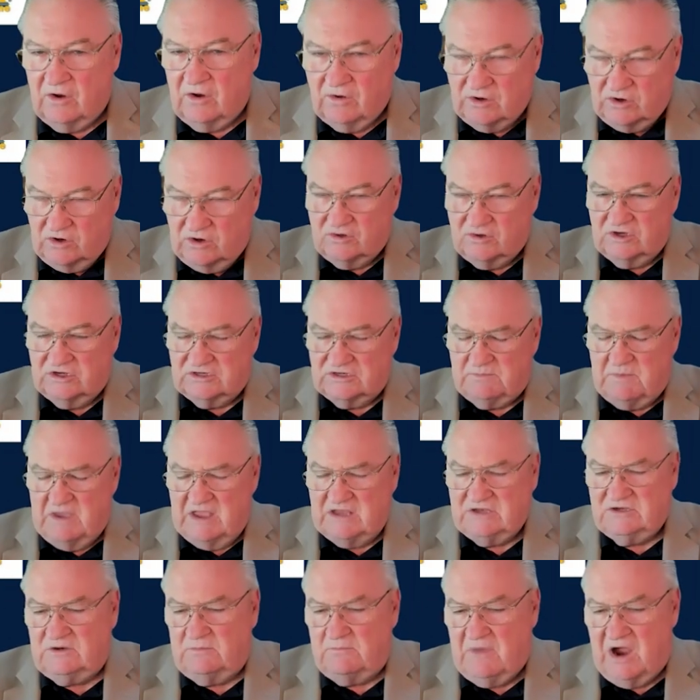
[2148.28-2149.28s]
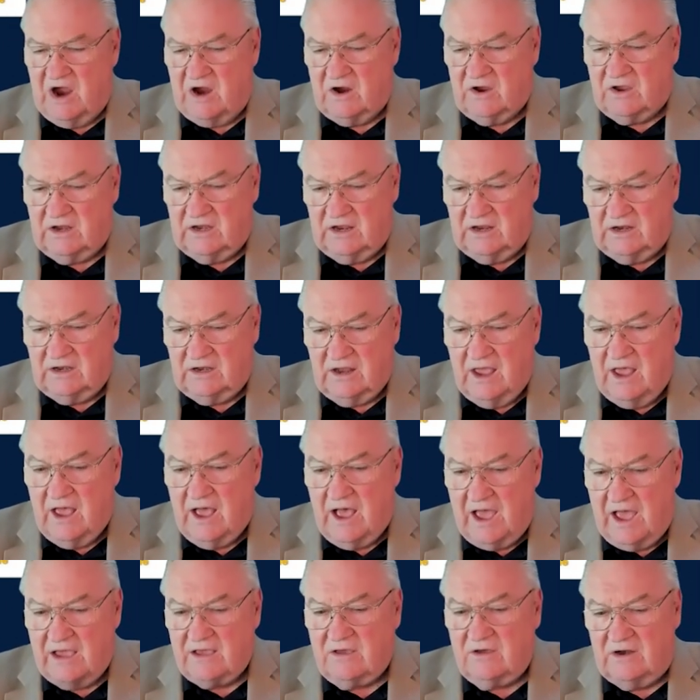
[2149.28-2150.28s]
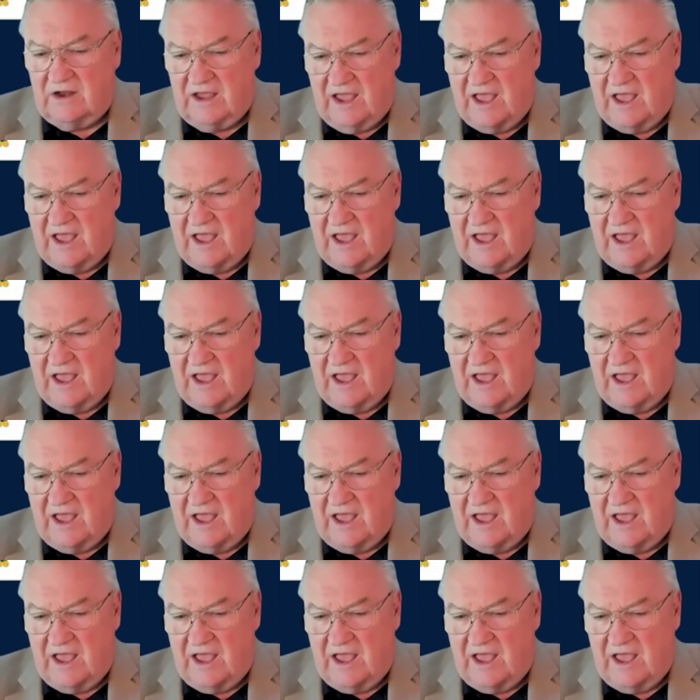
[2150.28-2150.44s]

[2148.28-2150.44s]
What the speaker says: And you just mentioned marketing. I could